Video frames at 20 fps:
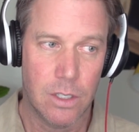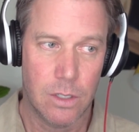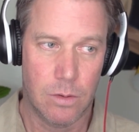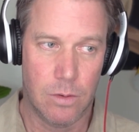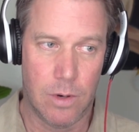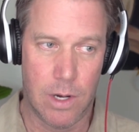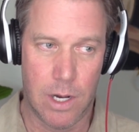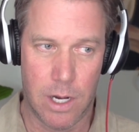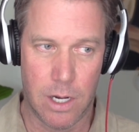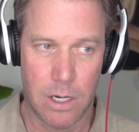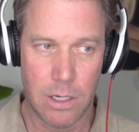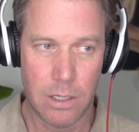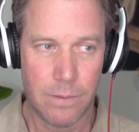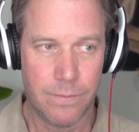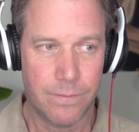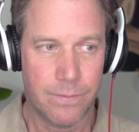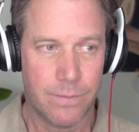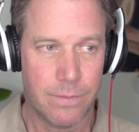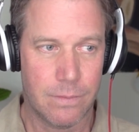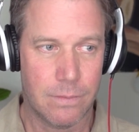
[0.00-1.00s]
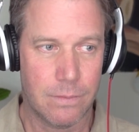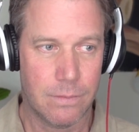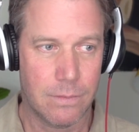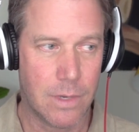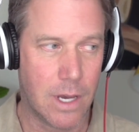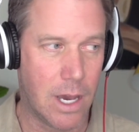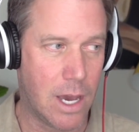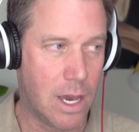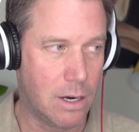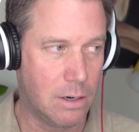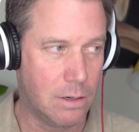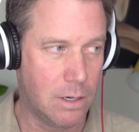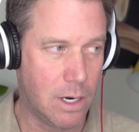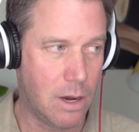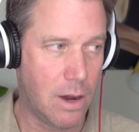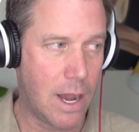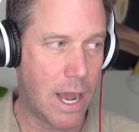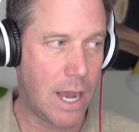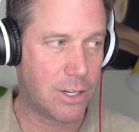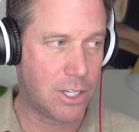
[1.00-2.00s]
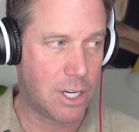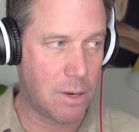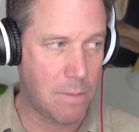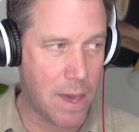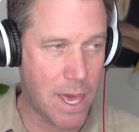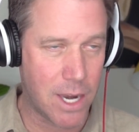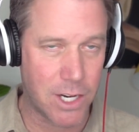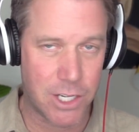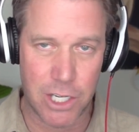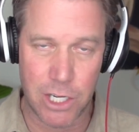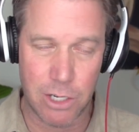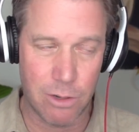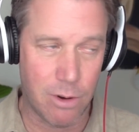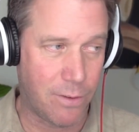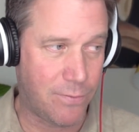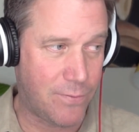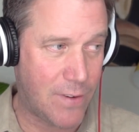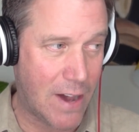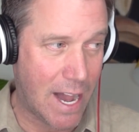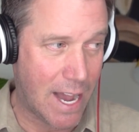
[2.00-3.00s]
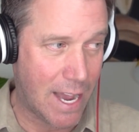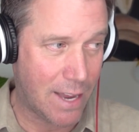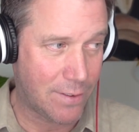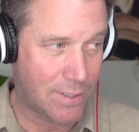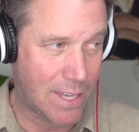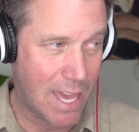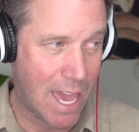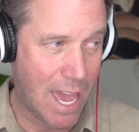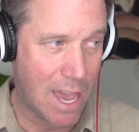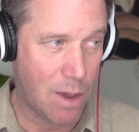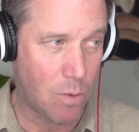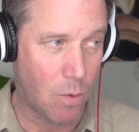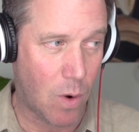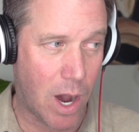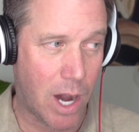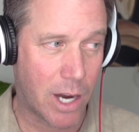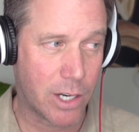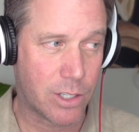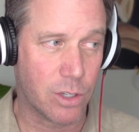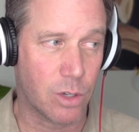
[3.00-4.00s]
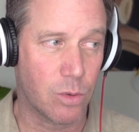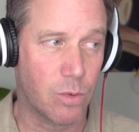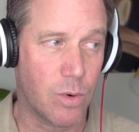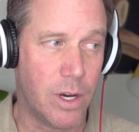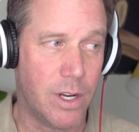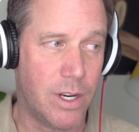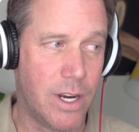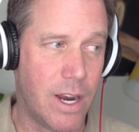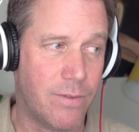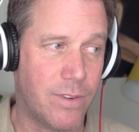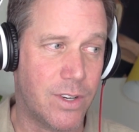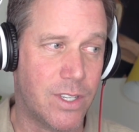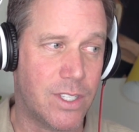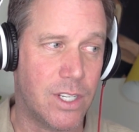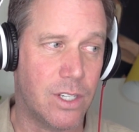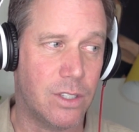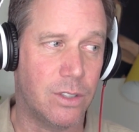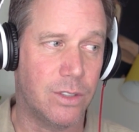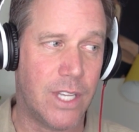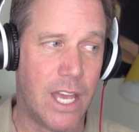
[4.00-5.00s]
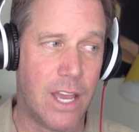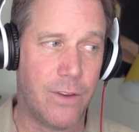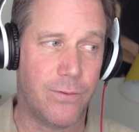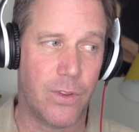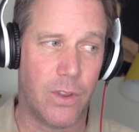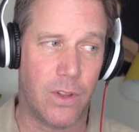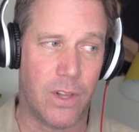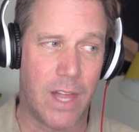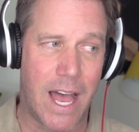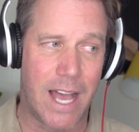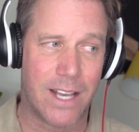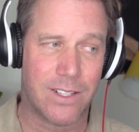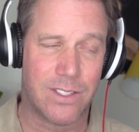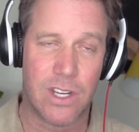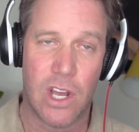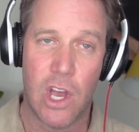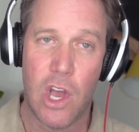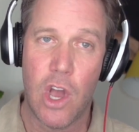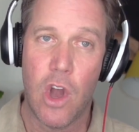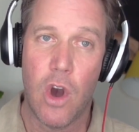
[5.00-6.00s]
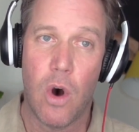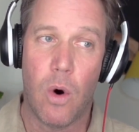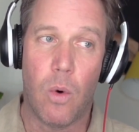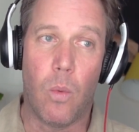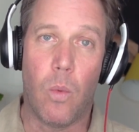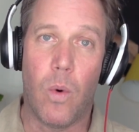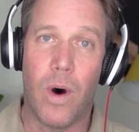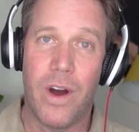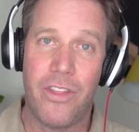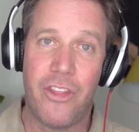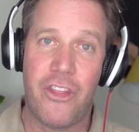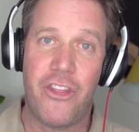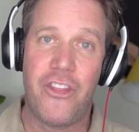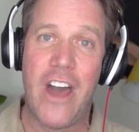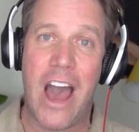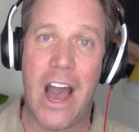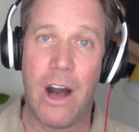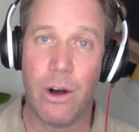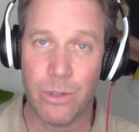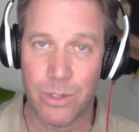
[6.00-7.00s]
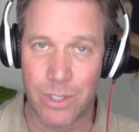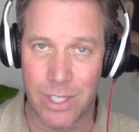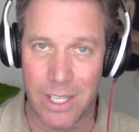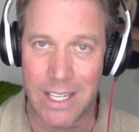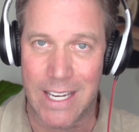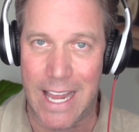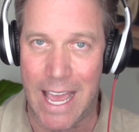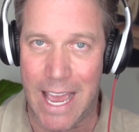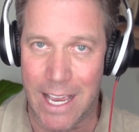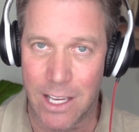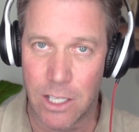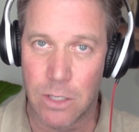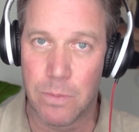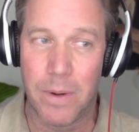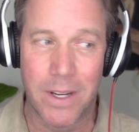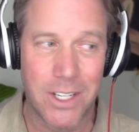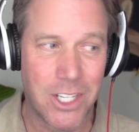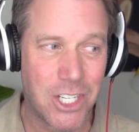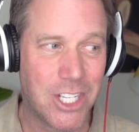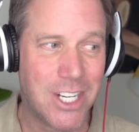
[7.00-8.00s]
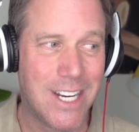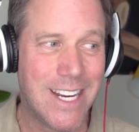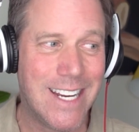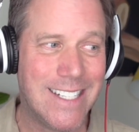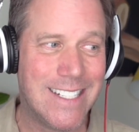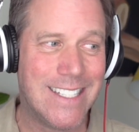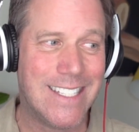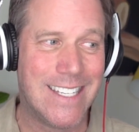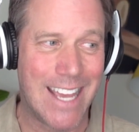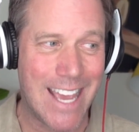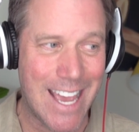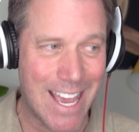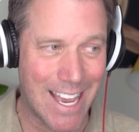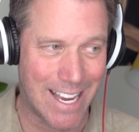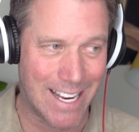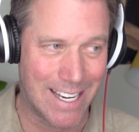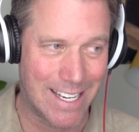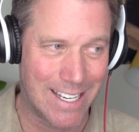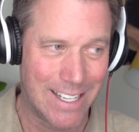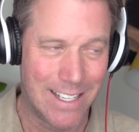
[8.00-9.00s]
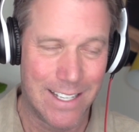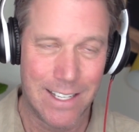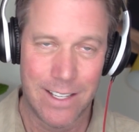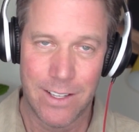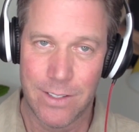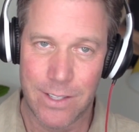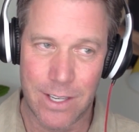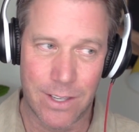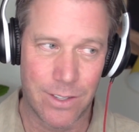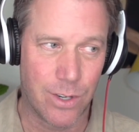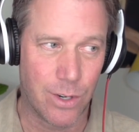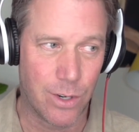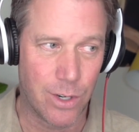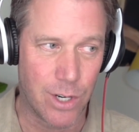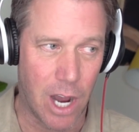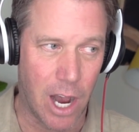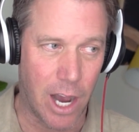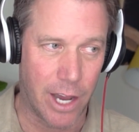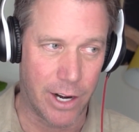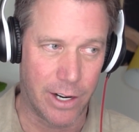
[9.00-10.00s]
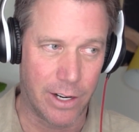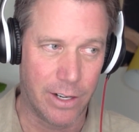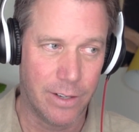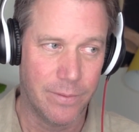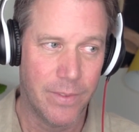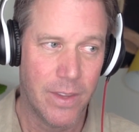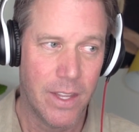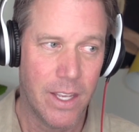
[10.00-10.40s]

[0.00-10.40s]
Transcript: Well, I don't know how she managed to do a 5K walk or run every single day for the last 1,000 days, but she did, says her daughter.